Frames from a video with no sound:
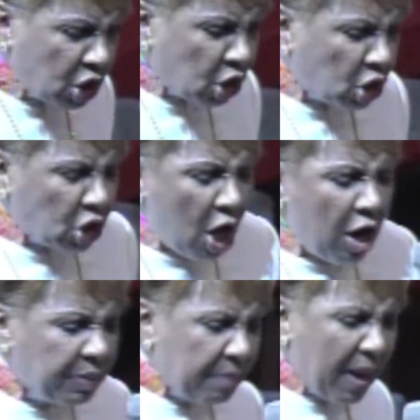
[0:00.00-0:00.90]

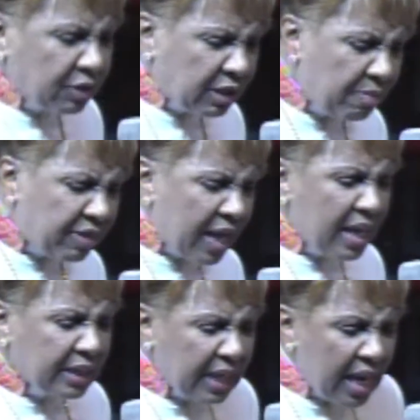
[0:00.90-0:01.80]
disturbed about some
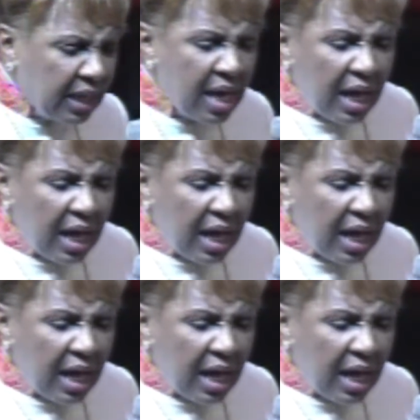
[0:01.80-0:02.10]
things lately.